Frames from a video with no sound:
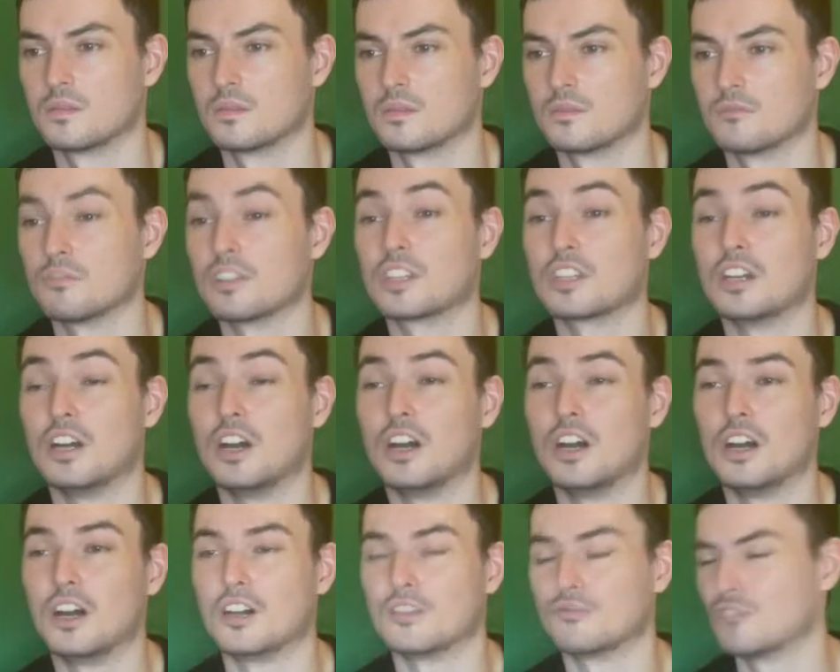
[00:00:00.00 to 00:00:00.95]
Red
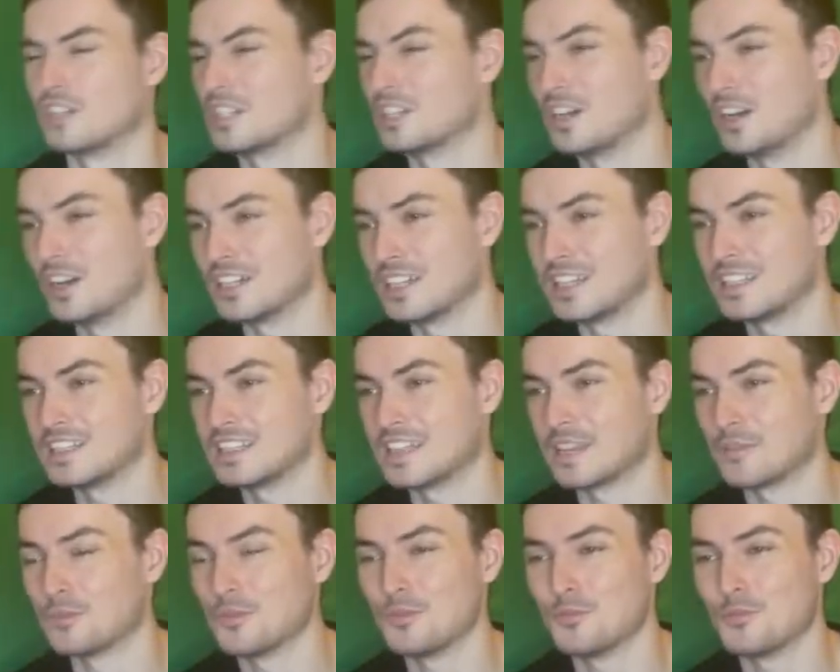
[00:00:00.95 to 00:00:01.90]
card Entei.
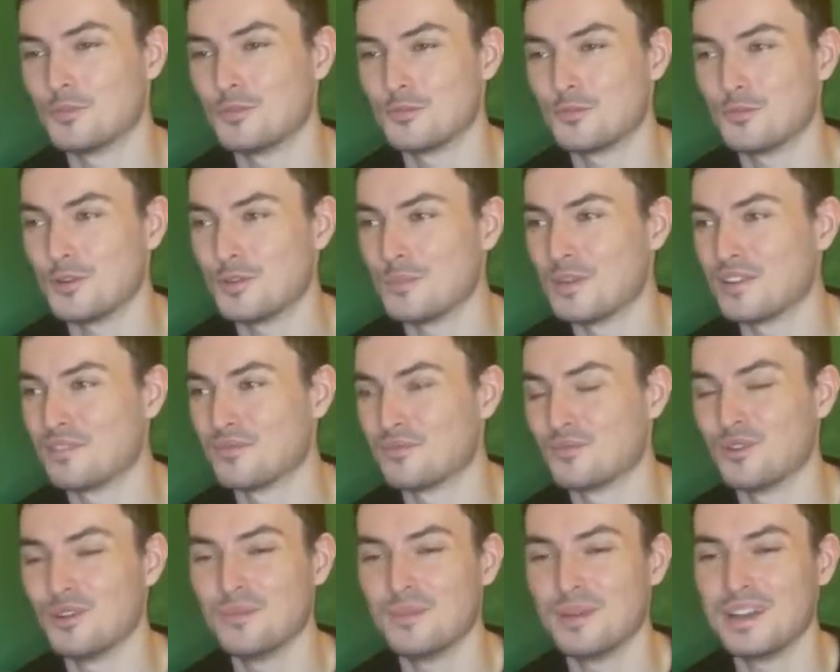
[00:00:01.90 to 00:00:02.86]

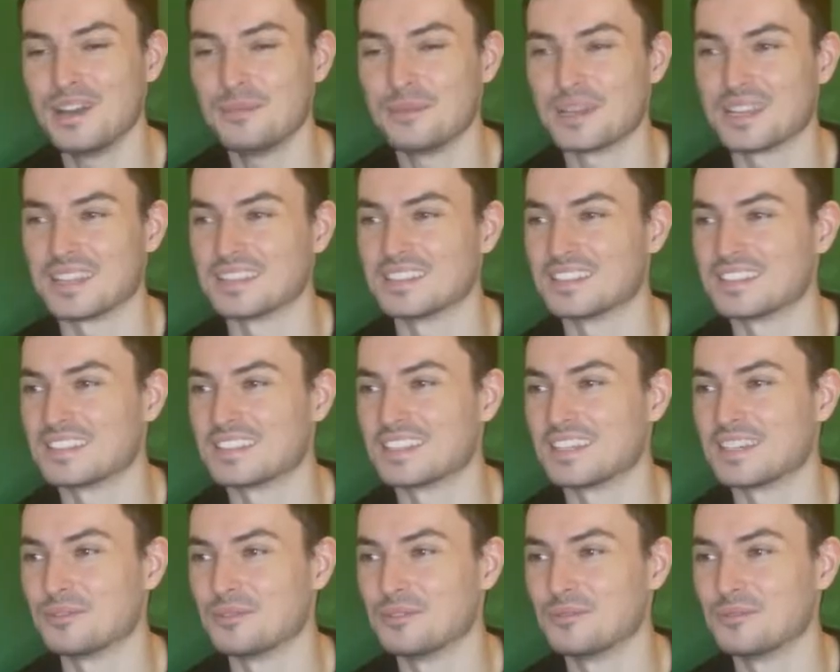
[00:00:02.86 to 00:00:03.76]
What am I up against today? What